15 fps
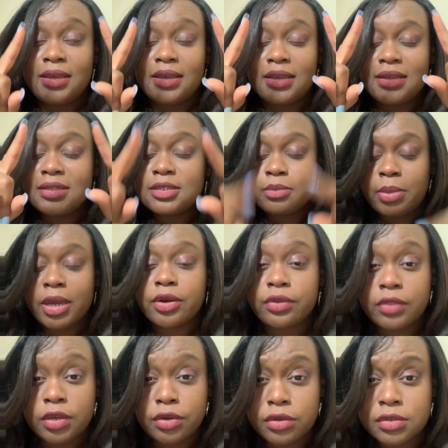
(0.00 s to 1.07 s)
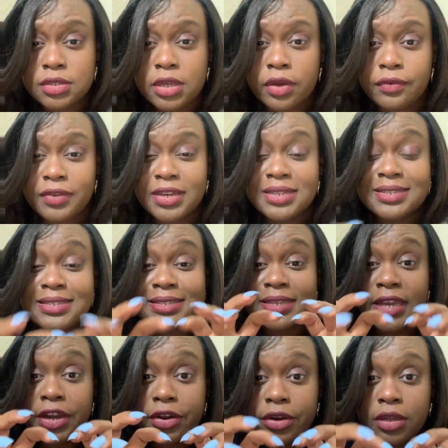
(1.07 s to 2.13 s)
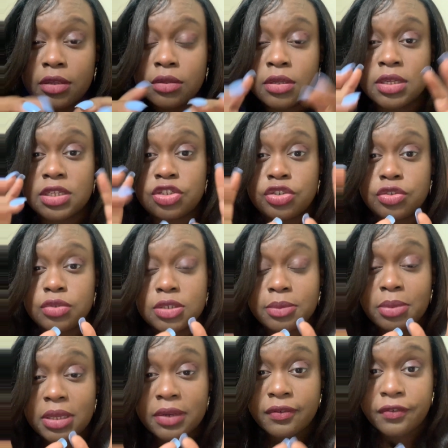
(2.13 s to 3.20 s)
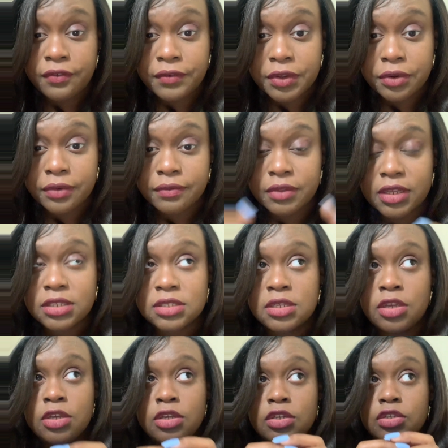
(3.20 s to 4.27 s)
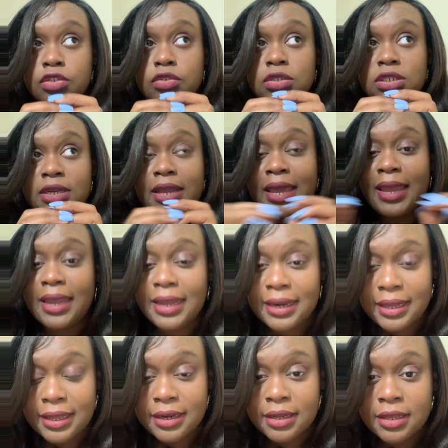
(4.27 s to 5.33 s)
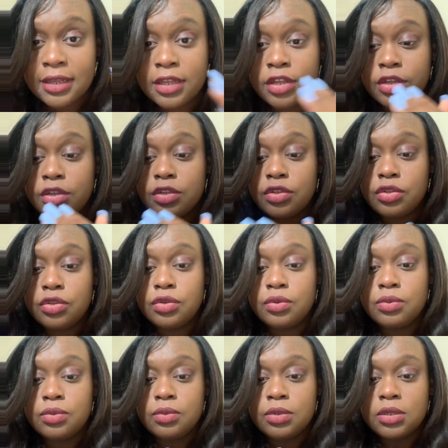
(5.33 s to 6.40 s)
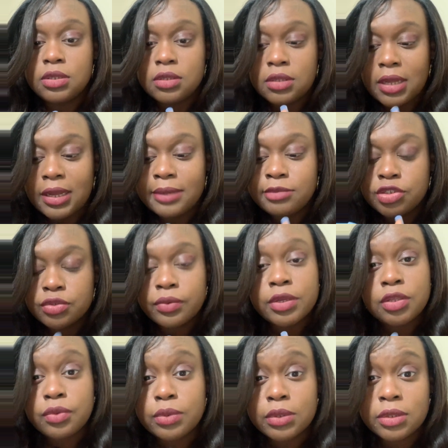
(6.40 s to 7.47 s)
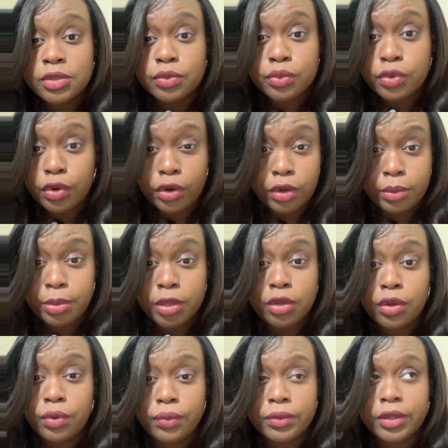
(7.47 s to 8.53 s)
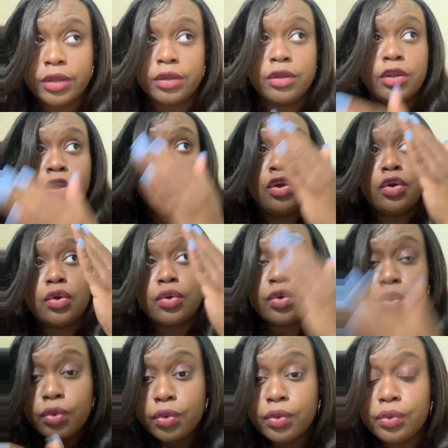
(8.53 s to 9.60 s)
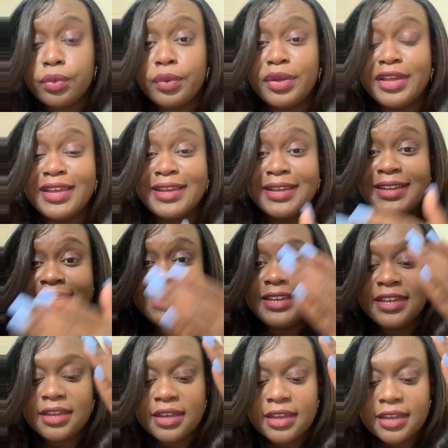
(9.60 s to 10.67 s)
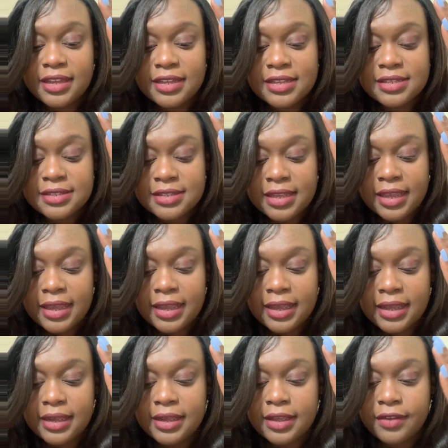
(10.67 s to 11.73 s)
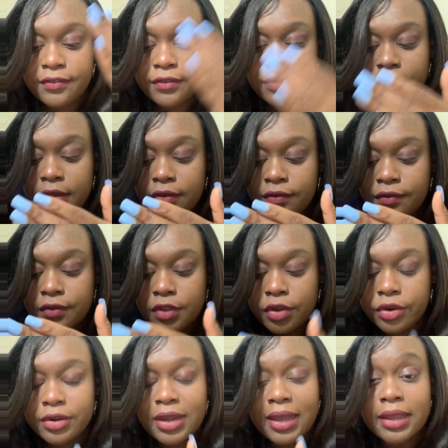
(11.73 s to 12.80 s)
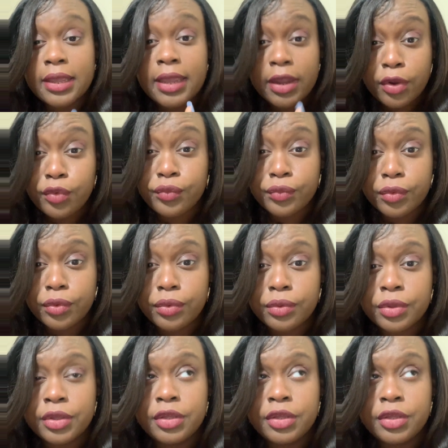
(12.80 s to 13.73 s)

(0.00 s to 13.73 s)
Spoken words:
is better than yourself. It is scary. You should be in fear of this. You should hate it. I'm showing you a little girl, Piccola, who is if you're not careful,